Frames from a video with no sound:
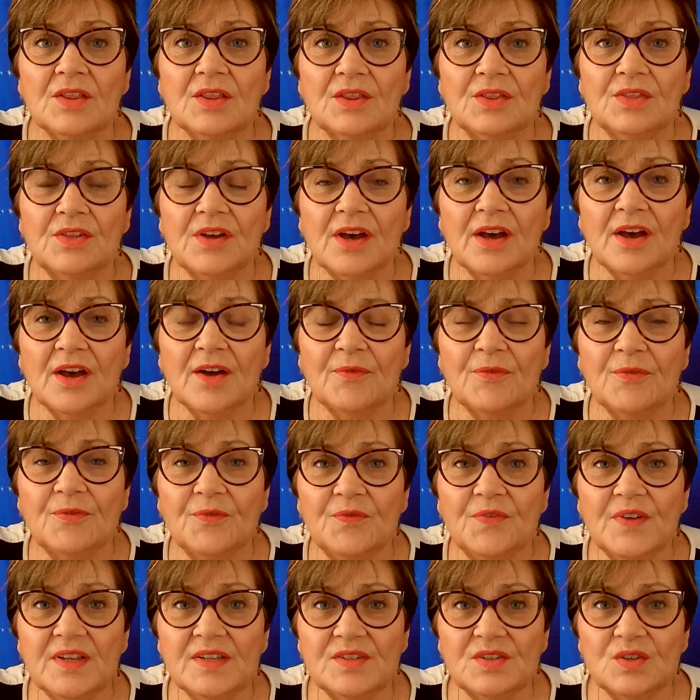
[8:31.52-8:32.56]
the
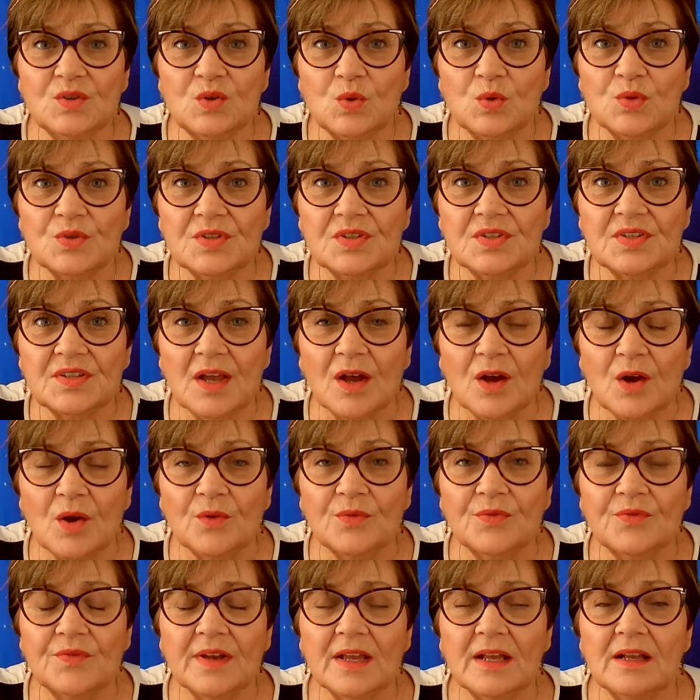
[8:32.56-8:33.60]
physical self
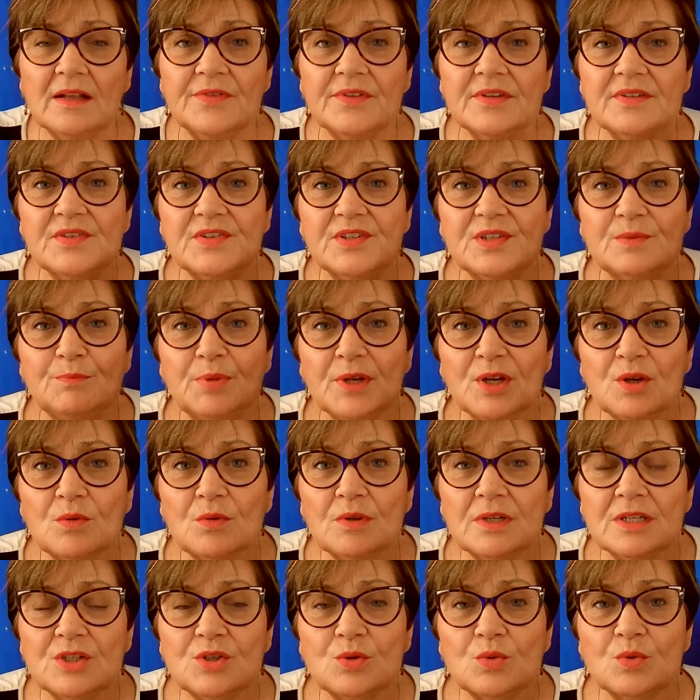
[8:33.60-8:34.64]
and the
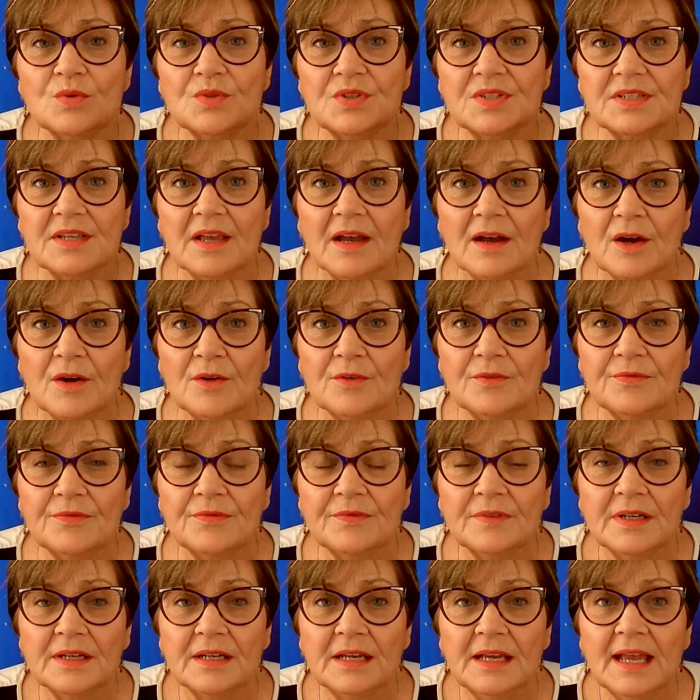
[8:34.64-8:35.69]
spiritual self,
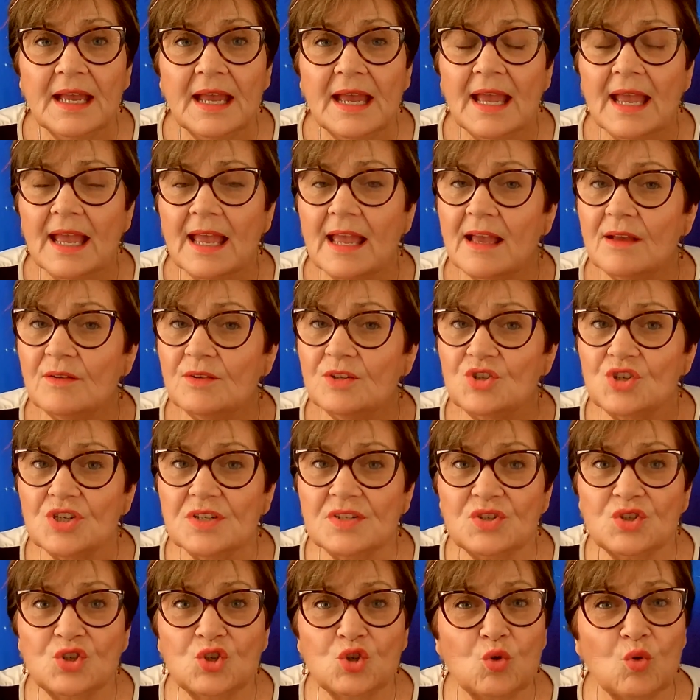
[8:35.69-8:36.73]
and
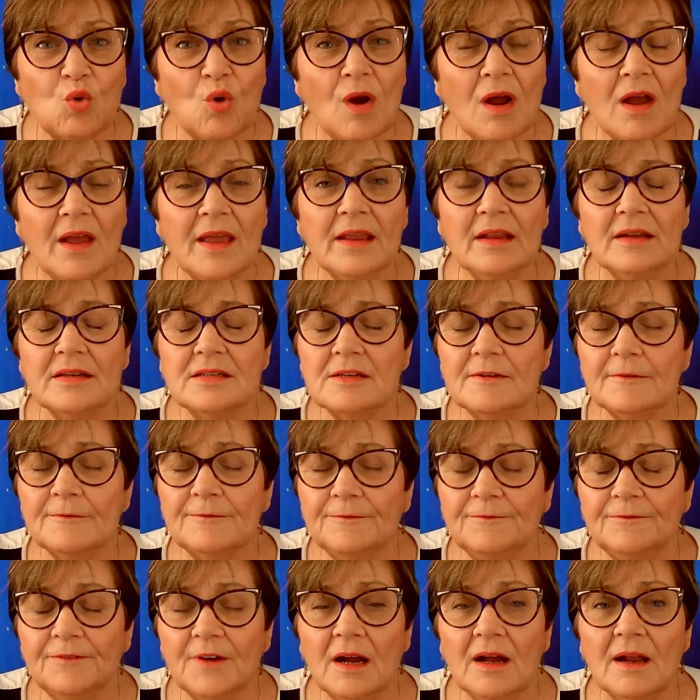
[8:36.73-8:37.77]
just trying to
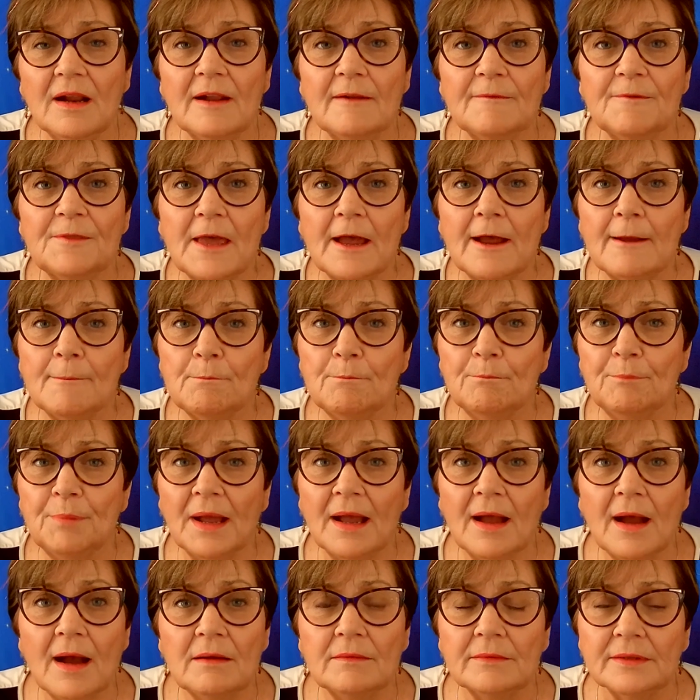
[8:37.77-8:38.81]
find that
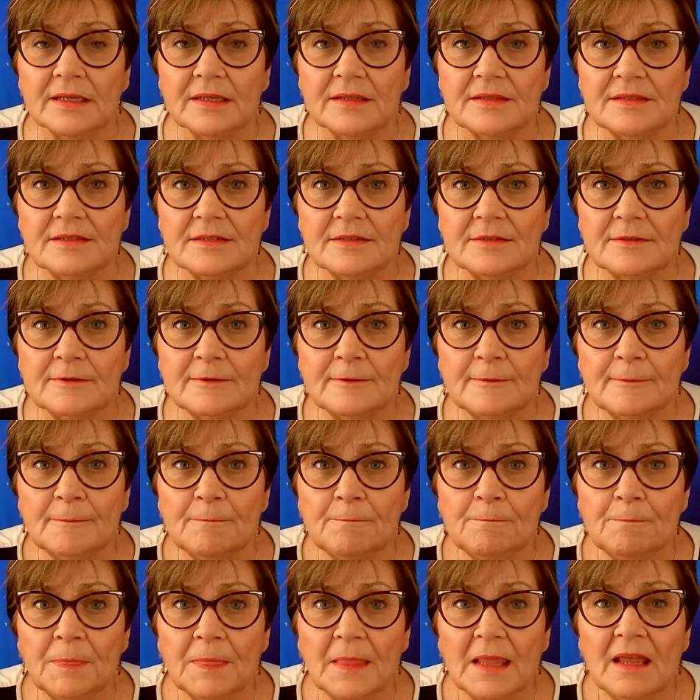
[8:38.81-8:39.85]
balance.
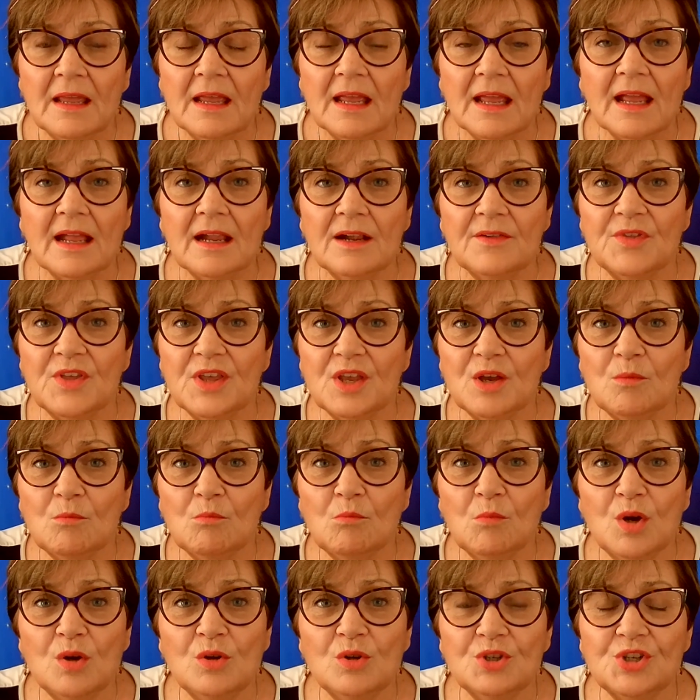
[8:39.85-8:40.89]
And the
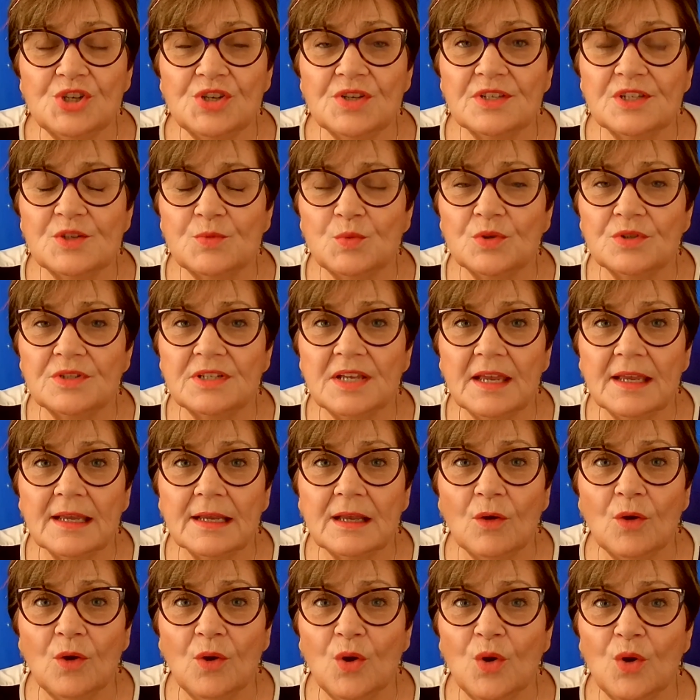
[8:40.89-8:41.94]
emotions will take
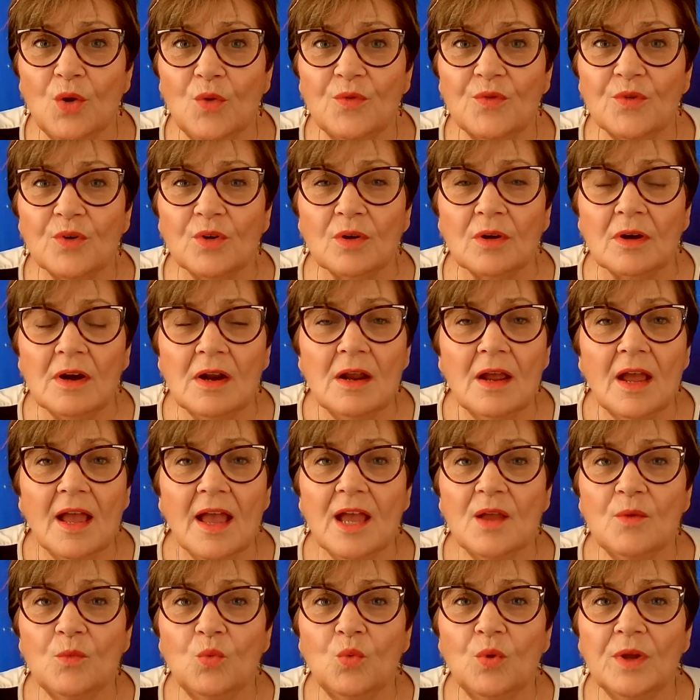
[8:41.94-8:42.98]
over,
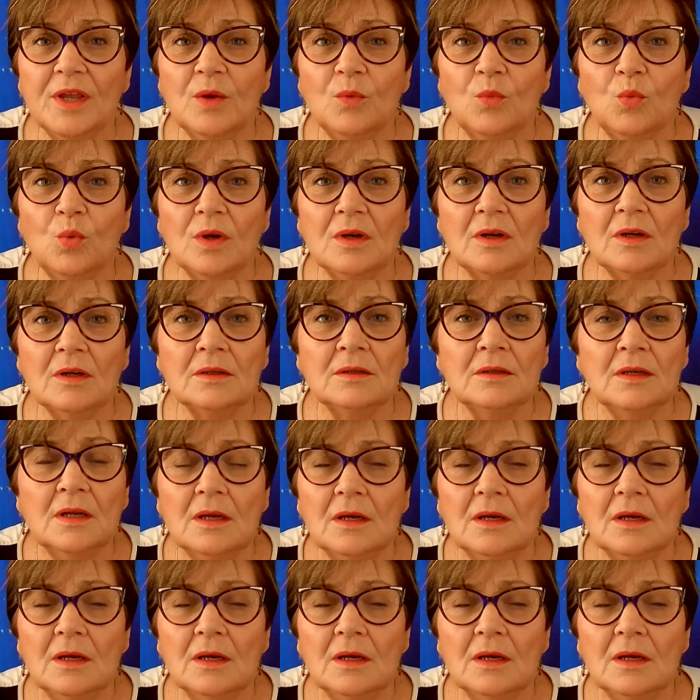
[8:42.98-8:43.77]
and we will